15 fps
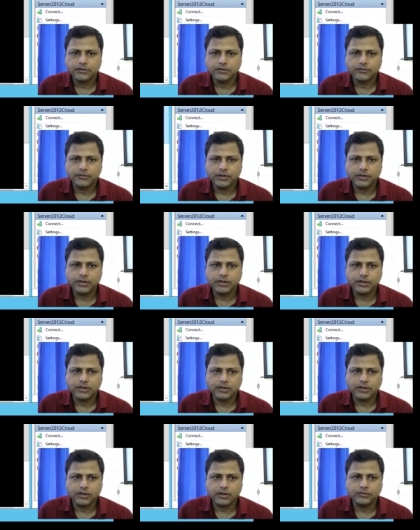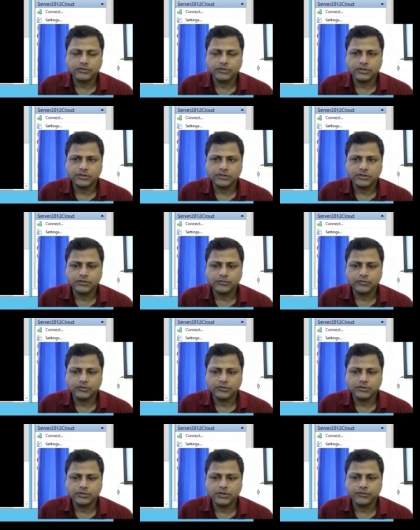where in a cloud structure
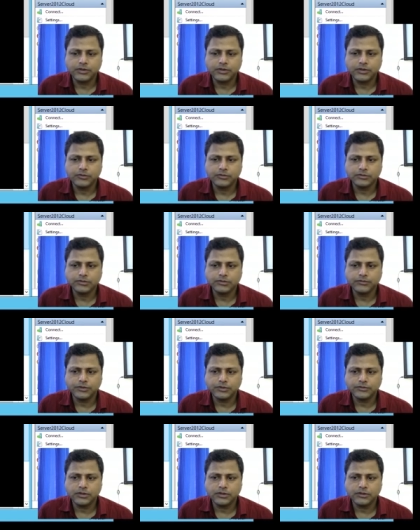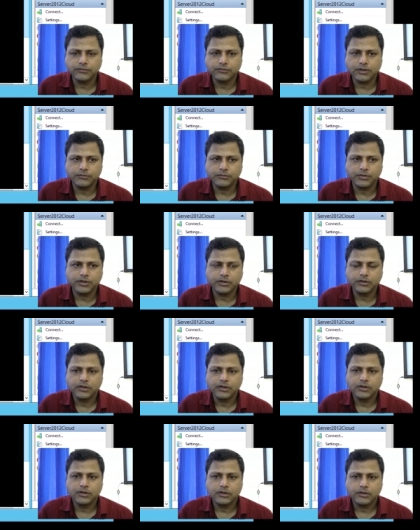mostly we use the virtual environment
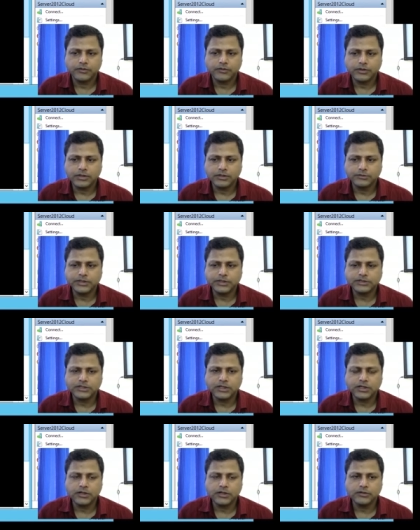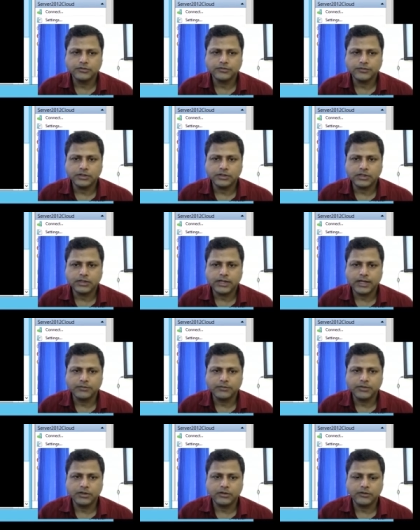which is basically used for the
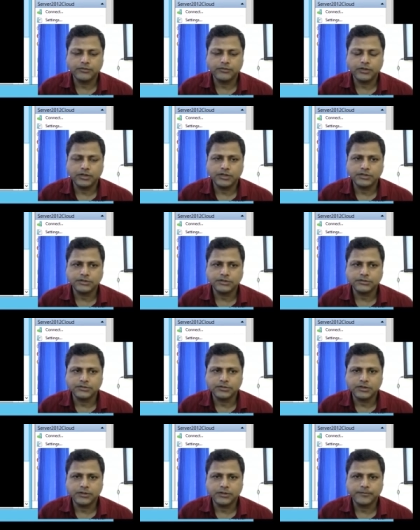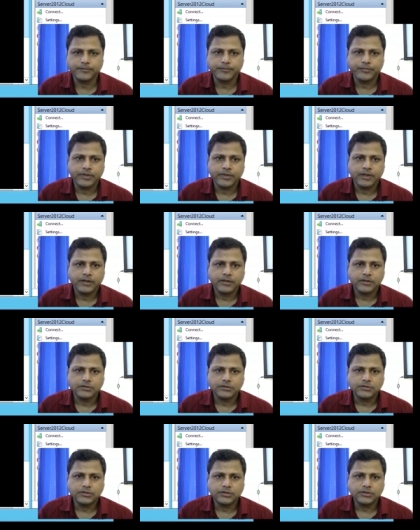dynamic configurations. Okay.
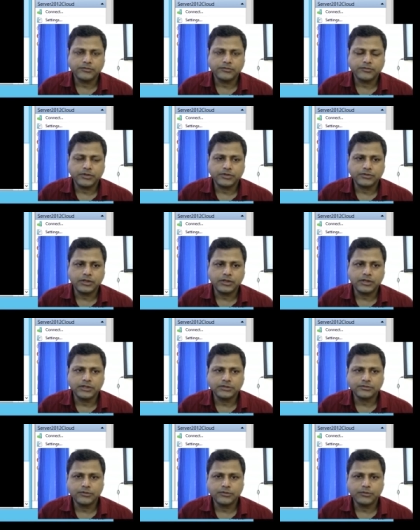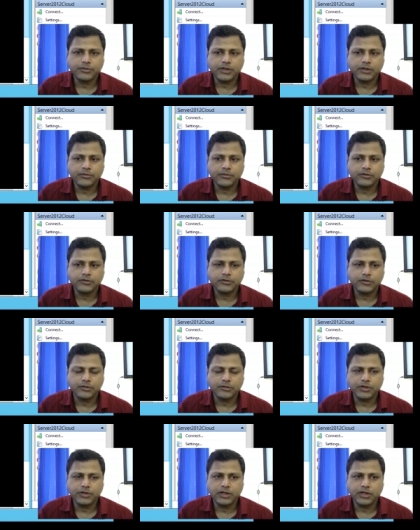So virtual disk will be able to
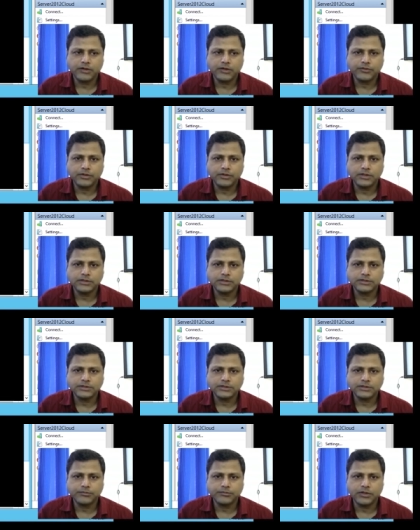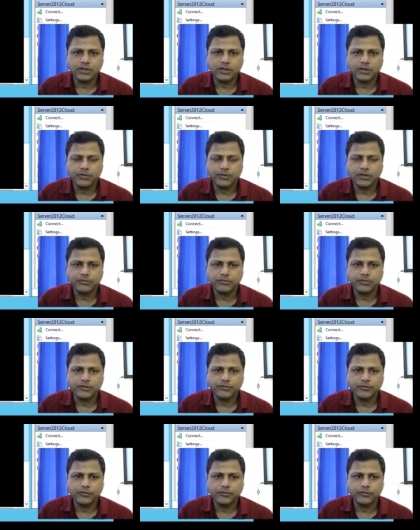communicate with the system multiple number
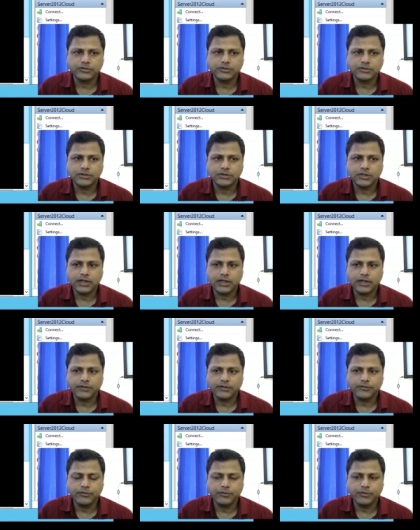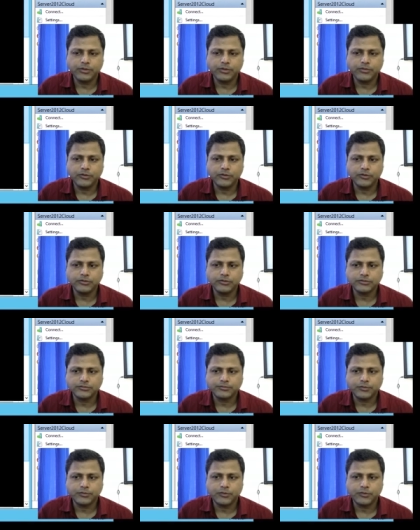of nodes and we will be able to
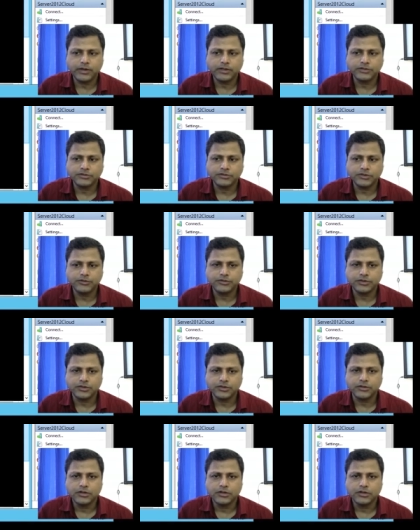provide the solution